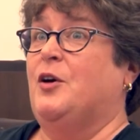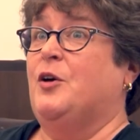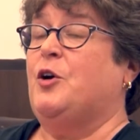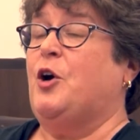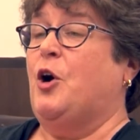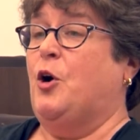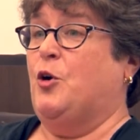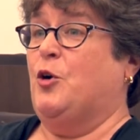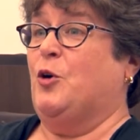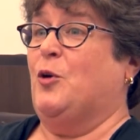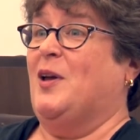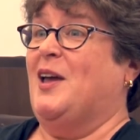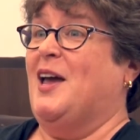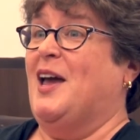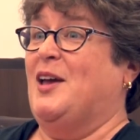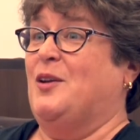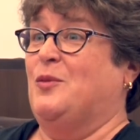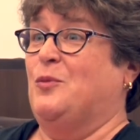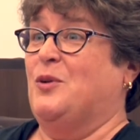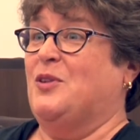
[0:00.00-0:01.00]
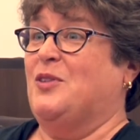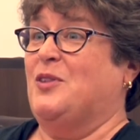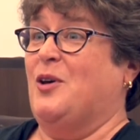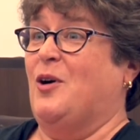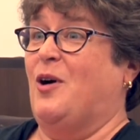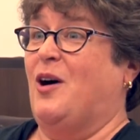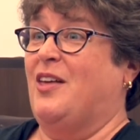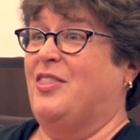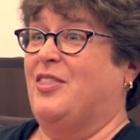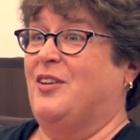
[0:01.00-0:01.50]
co-create with the
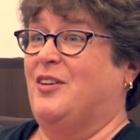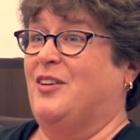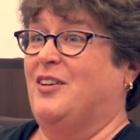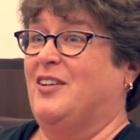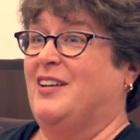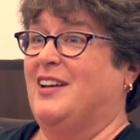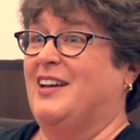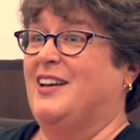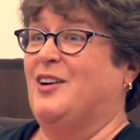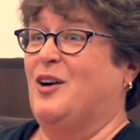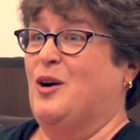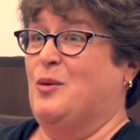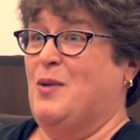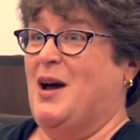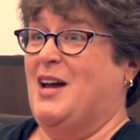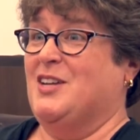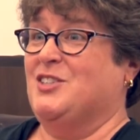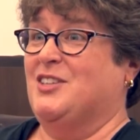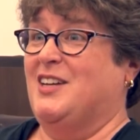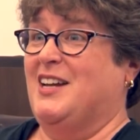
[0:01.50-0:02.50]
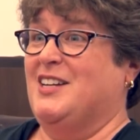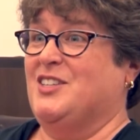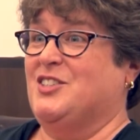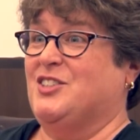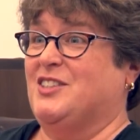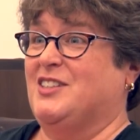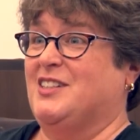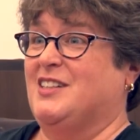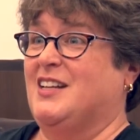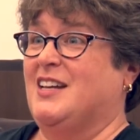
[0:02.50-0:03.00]
author in our
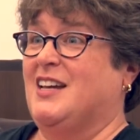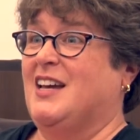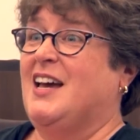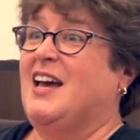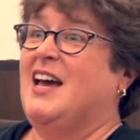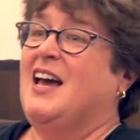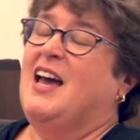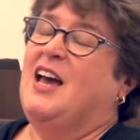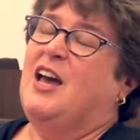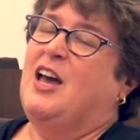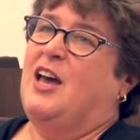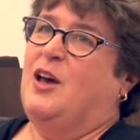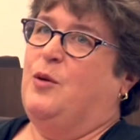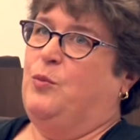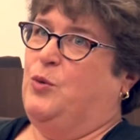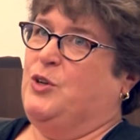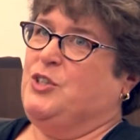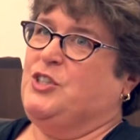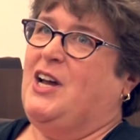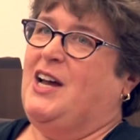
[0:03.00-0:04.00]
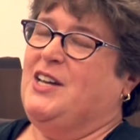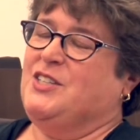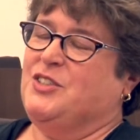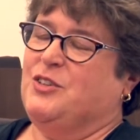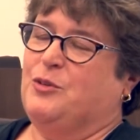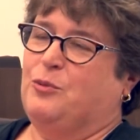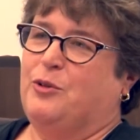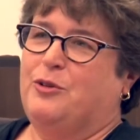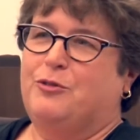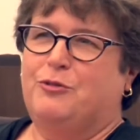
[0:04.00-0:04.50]
imagination, and which has
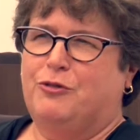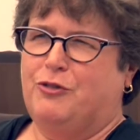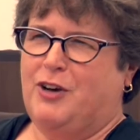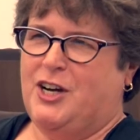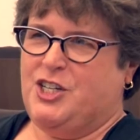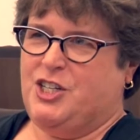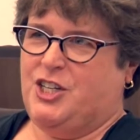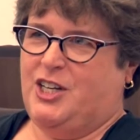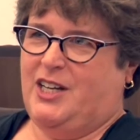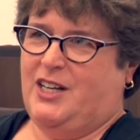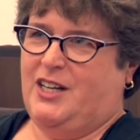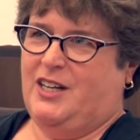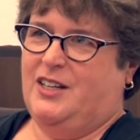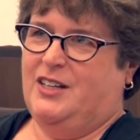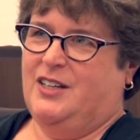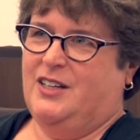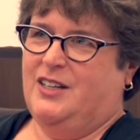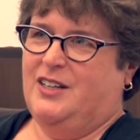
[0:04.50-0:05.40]
a refreshing